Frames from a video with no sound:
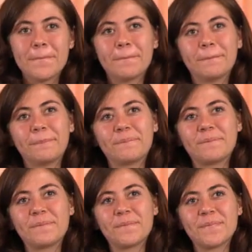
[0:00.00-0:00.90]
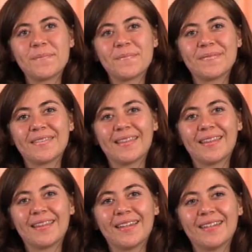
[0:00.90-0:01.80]

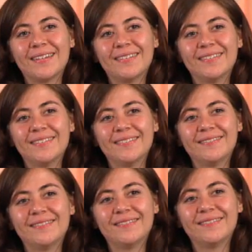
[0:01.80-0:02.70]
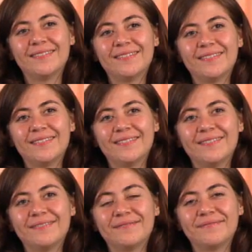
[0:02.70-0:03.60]

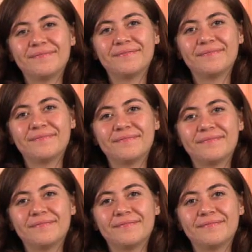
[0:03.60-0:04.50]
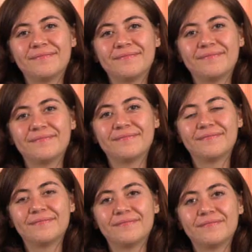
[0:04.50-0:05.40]

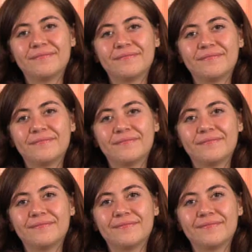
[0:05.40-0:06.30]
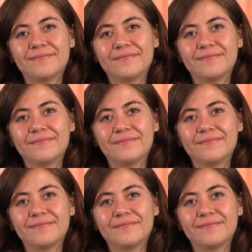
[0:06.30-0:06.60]
(not speaking)